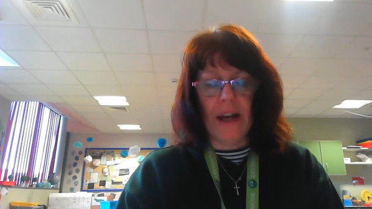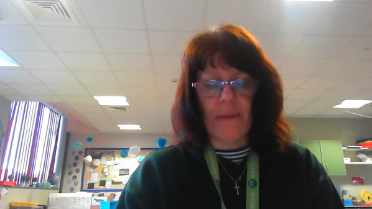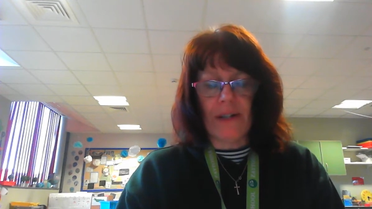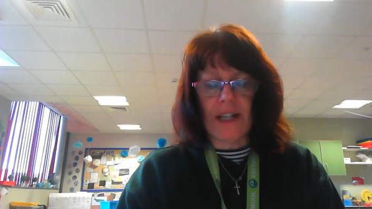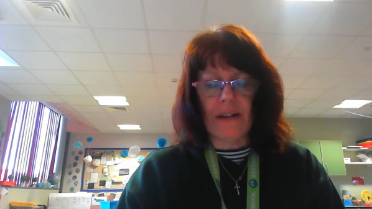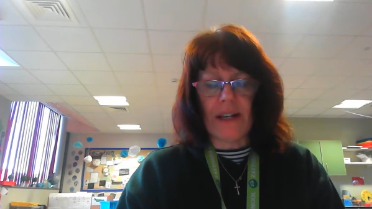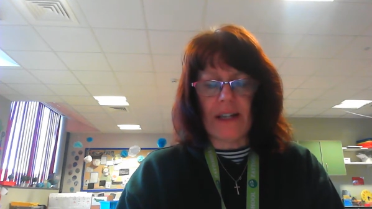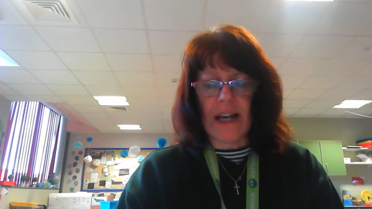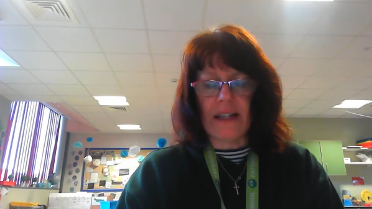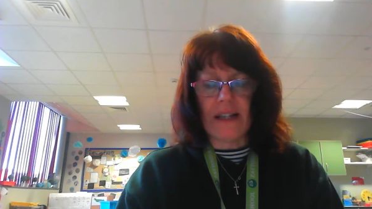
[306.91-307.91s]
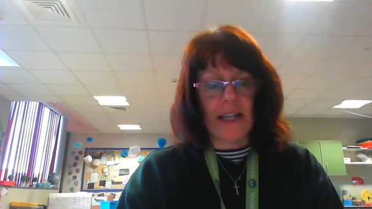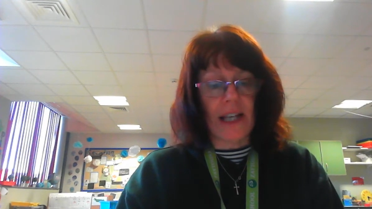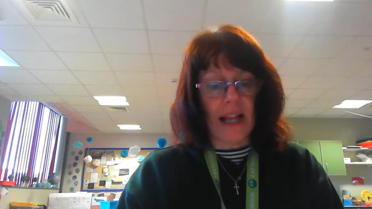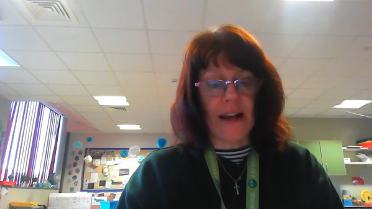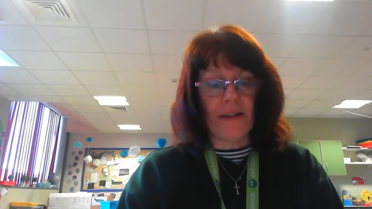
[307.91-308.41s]
But Silky says this is
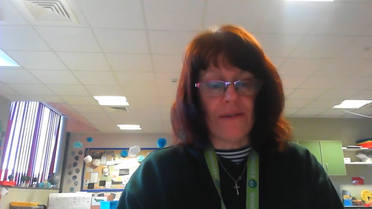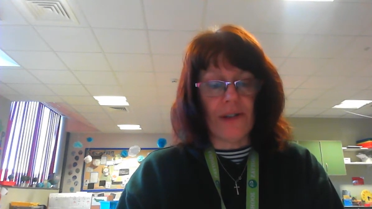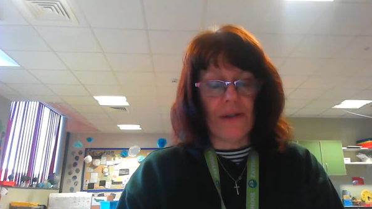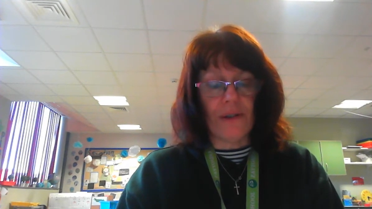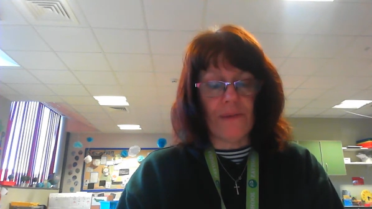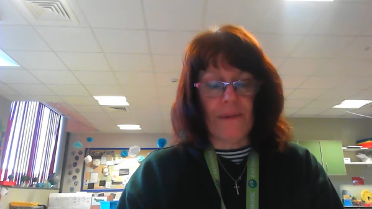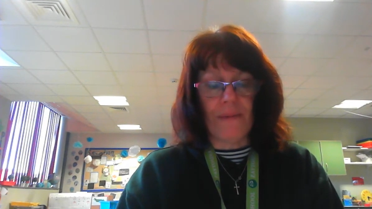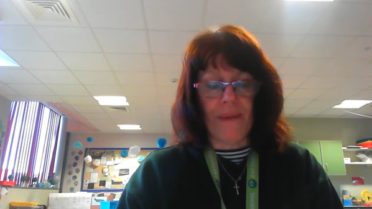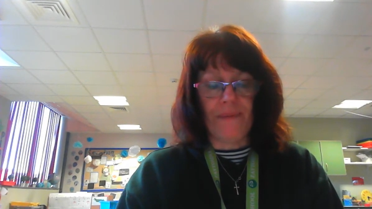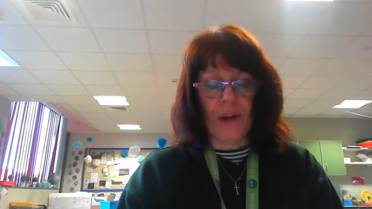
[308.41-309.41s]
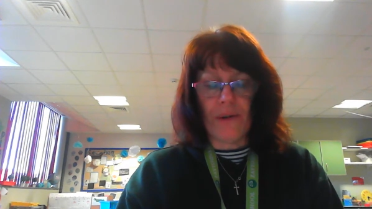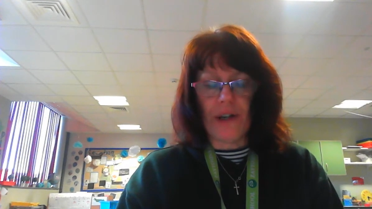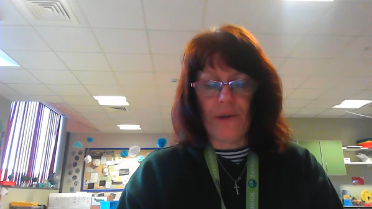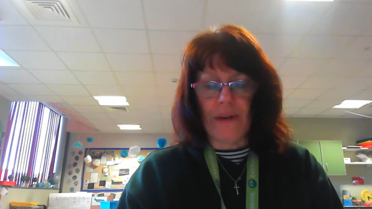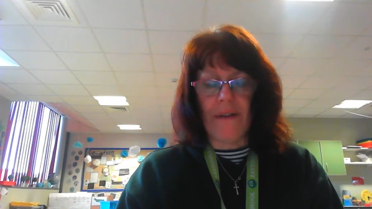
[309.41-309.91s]
the land of Saucepan Man, who is a
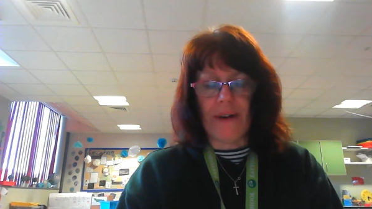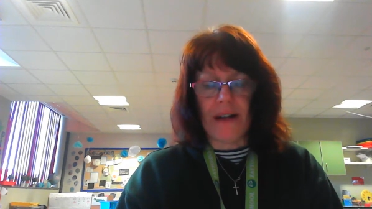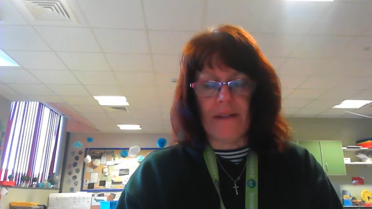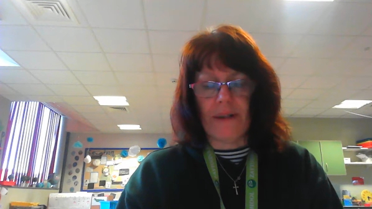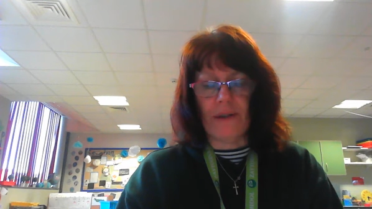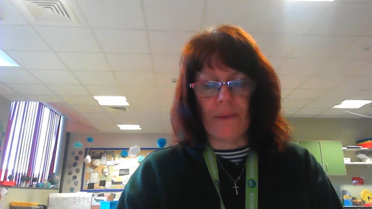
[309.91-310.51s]
great friend of Mr.